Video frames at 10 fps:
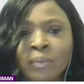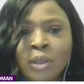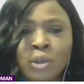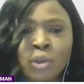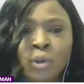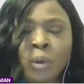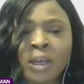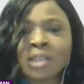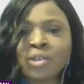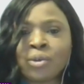So
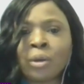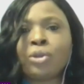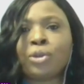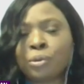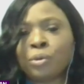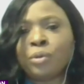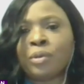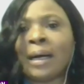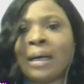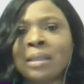it is not true
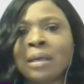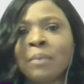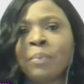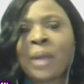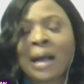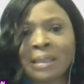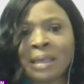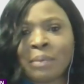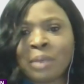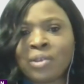that
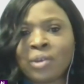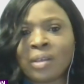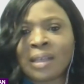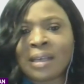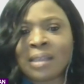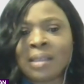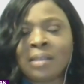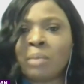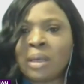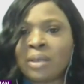academic success is
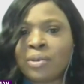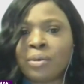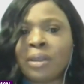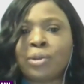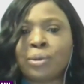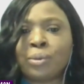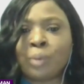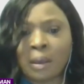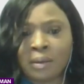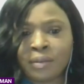commensurate to
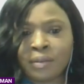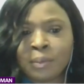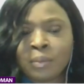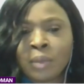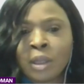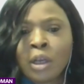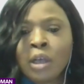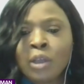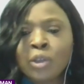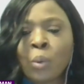wealth.
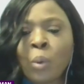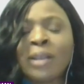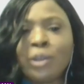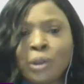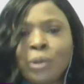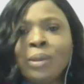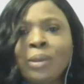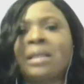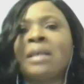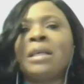So when you
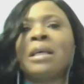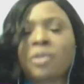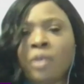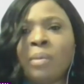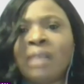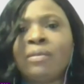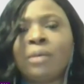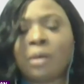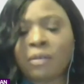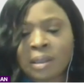get some level
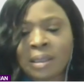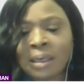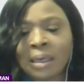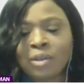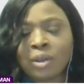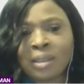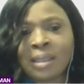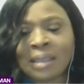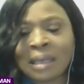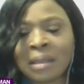of
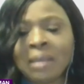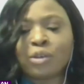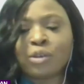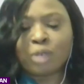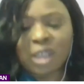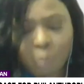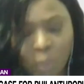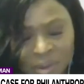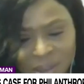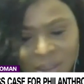success, I think there's a
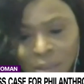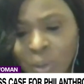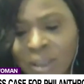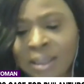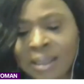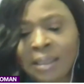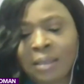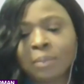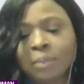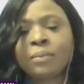responsibility
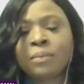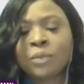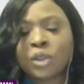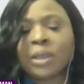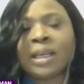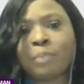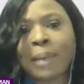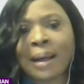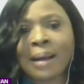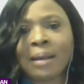to give
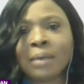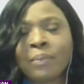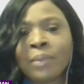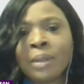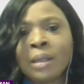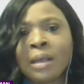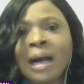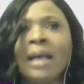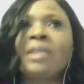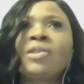back.
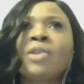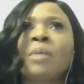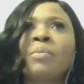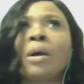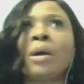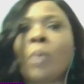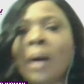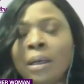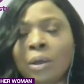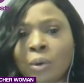I heard something a
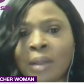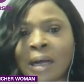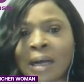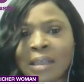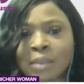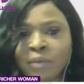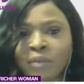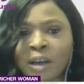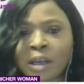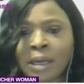while ago that has been
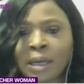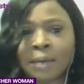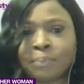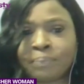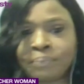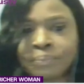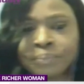very, um,